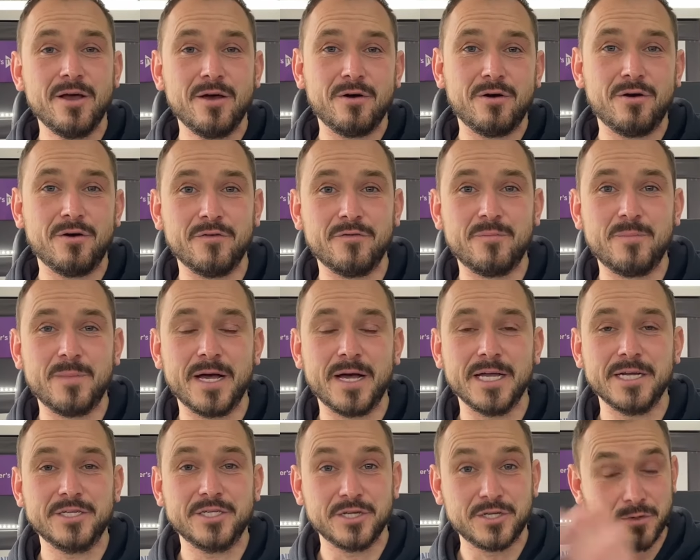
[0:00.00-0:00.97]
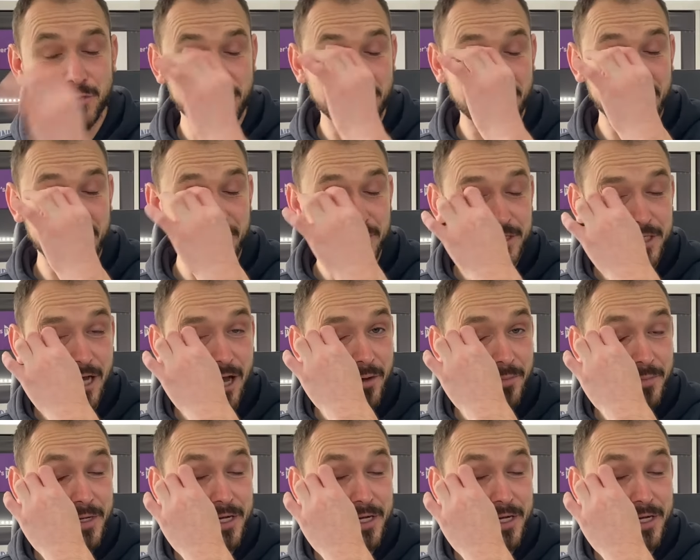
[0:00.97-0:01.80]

of my tutorials up